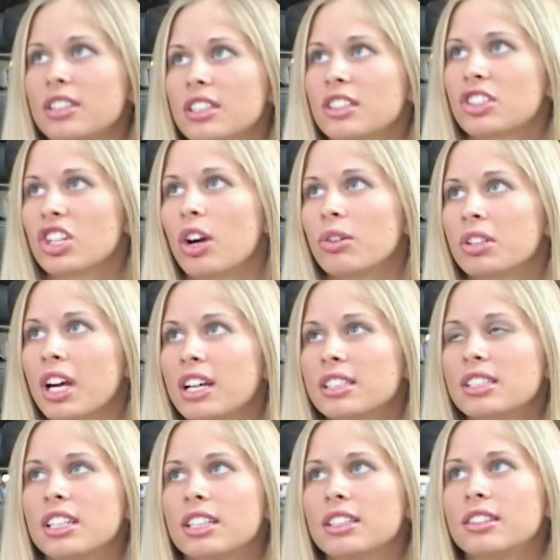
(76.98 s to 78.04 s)
he's showing
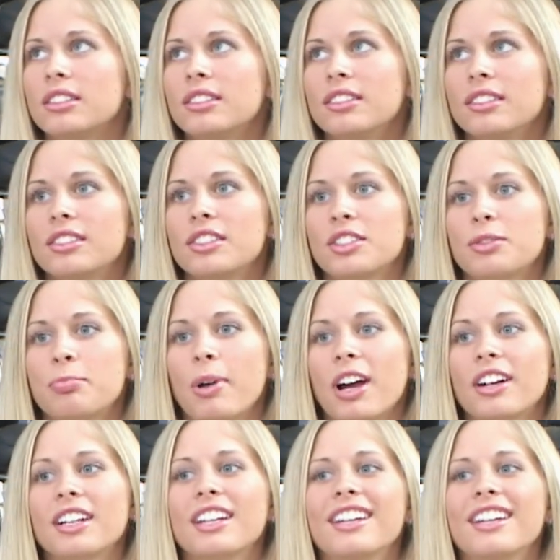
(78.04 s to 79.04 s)
us and just party.